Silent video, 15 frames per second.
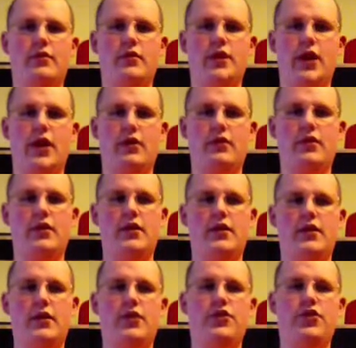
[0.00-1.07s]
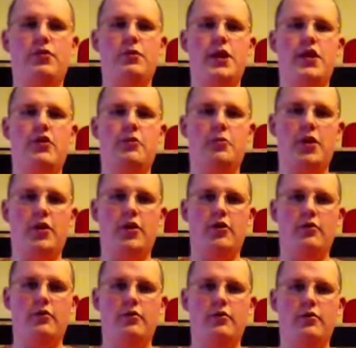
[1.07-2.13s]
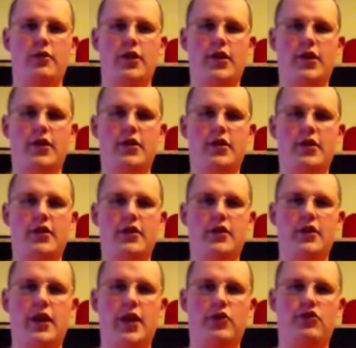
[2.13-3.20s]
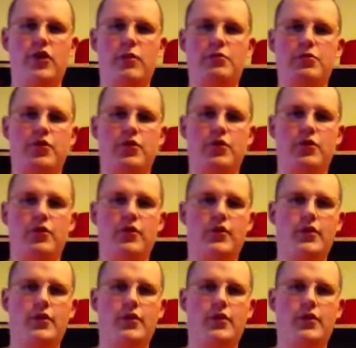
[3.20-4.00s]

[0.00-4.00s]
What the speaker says: And see you back here tomorrow and take a look at Chapter 2.